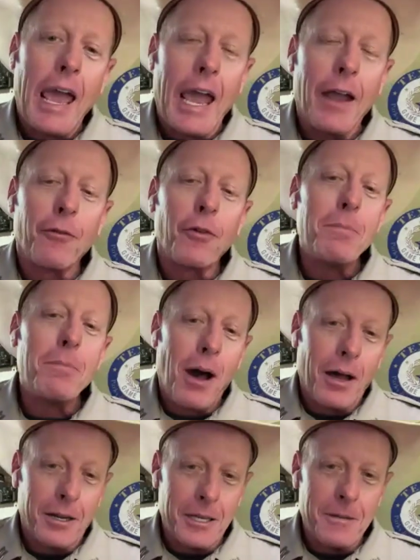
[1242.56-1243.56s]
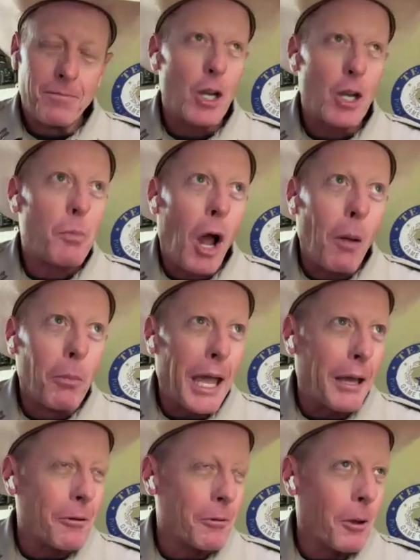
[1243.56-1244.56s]
everybody. There's
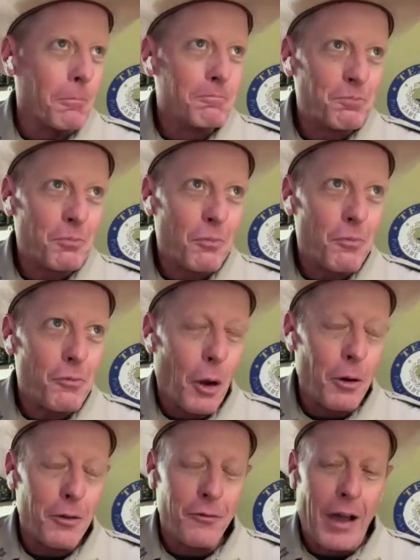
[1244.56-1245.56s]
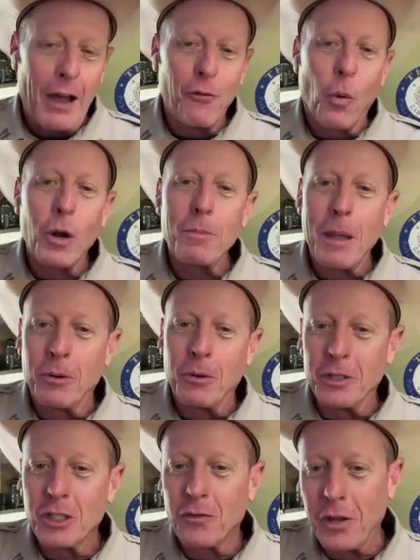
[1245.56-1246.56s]
probably I don't know, 35, 40 people
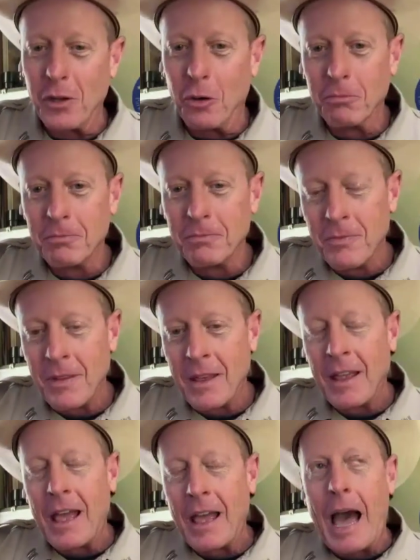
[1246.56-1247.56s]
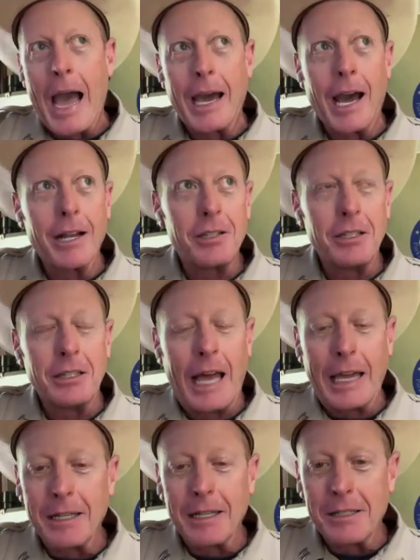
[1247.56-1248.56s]
in this field. I got to
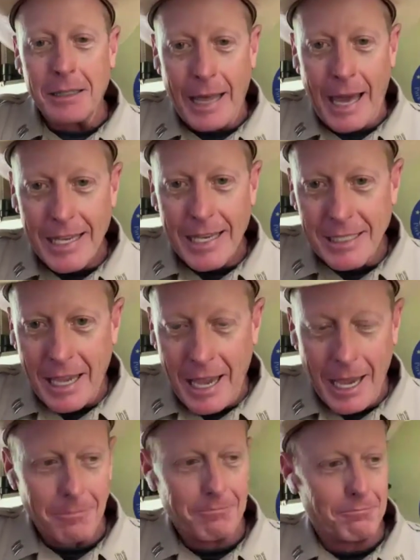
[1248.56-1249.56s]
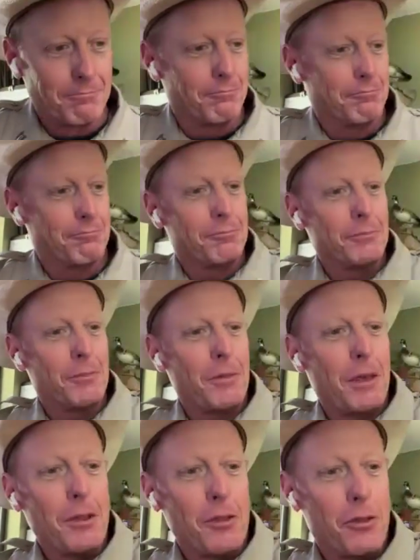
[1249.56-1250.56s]
I get to the last guy,
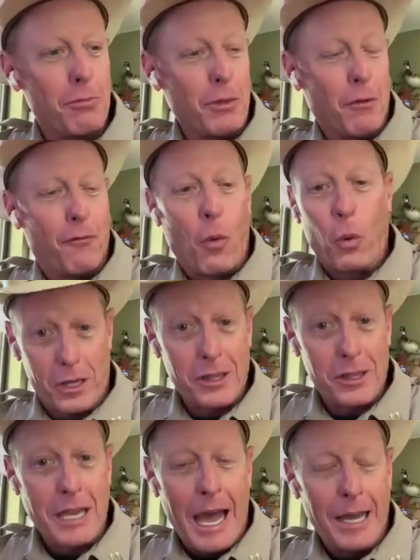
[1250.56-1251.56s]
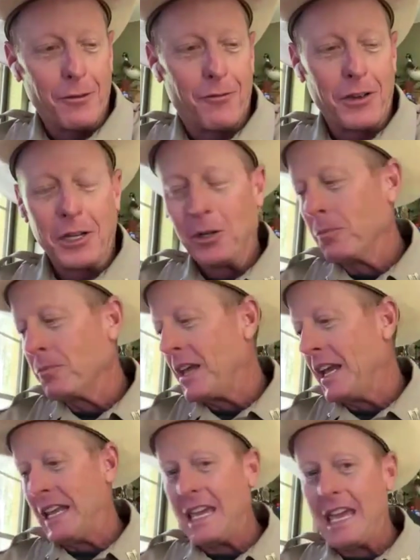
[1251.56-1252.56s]
the the 40th guy in the field,
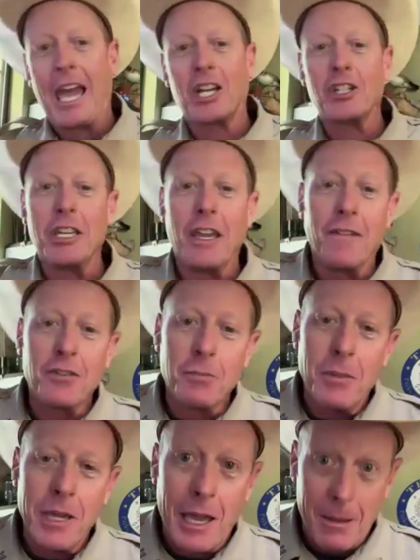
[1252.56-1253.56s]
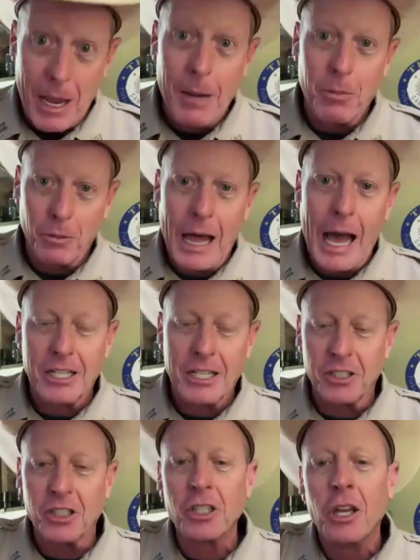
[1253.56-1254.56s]
and he actually gives me a paper
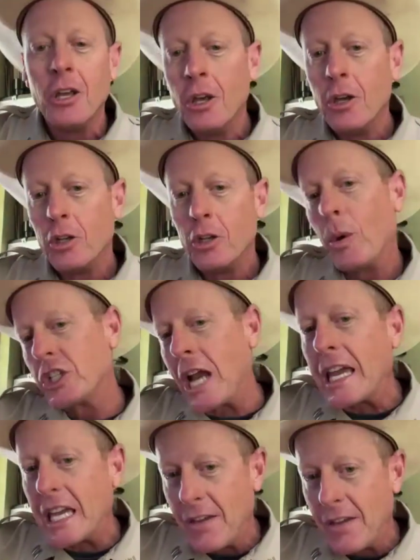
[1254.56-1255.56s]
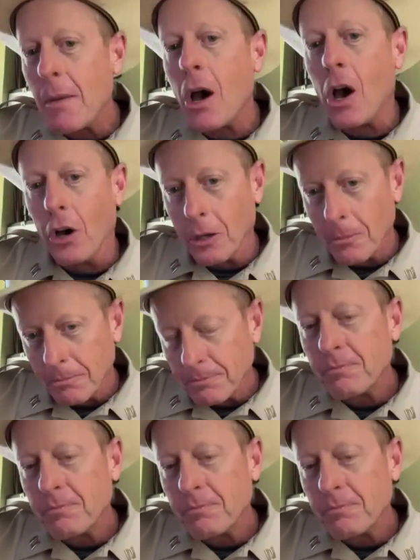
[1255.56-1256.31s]
license, to which I give him a hug.